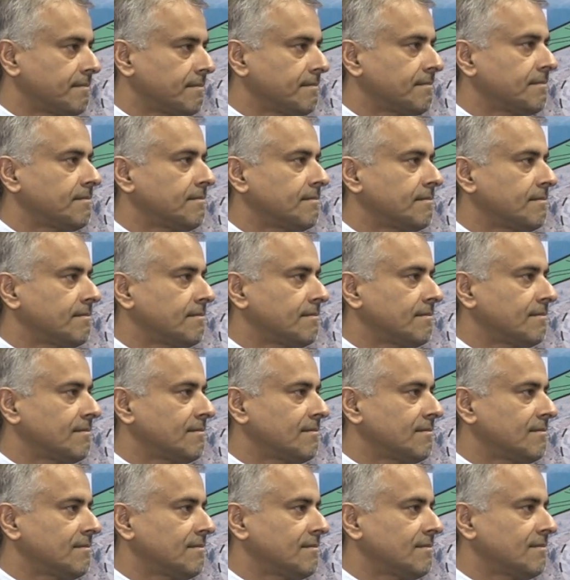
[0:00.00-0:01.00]

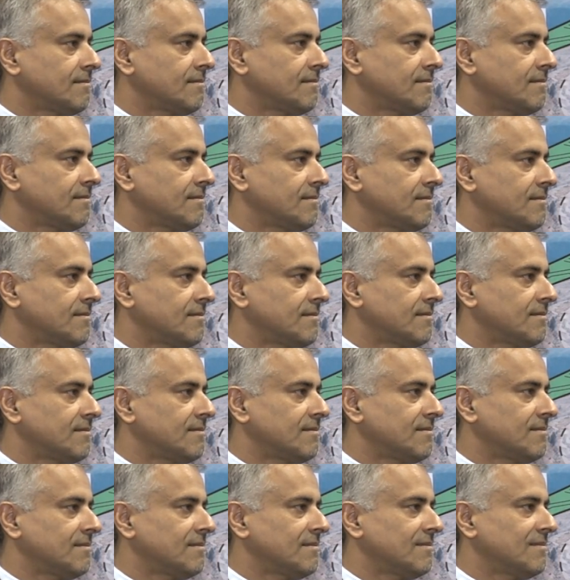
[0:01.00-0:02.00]

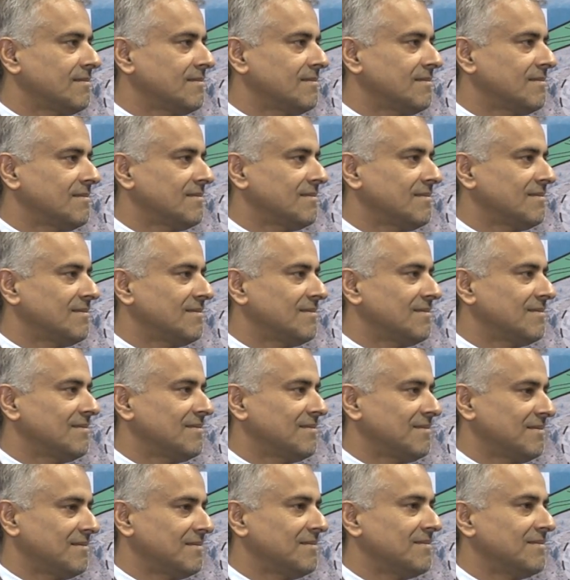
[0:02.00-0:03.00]

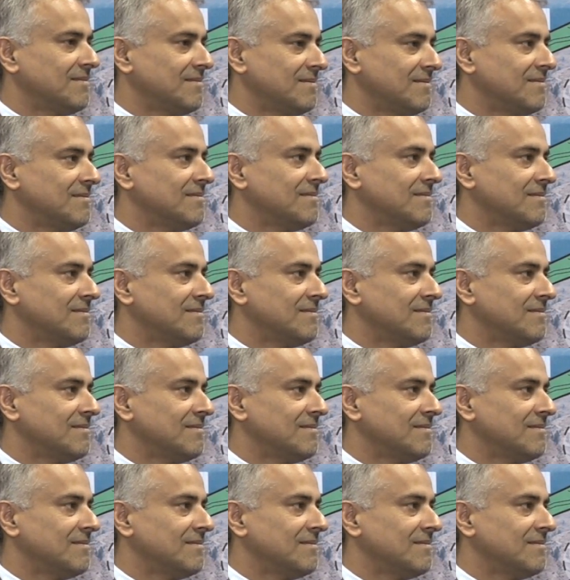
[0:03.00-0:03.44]
[no speech]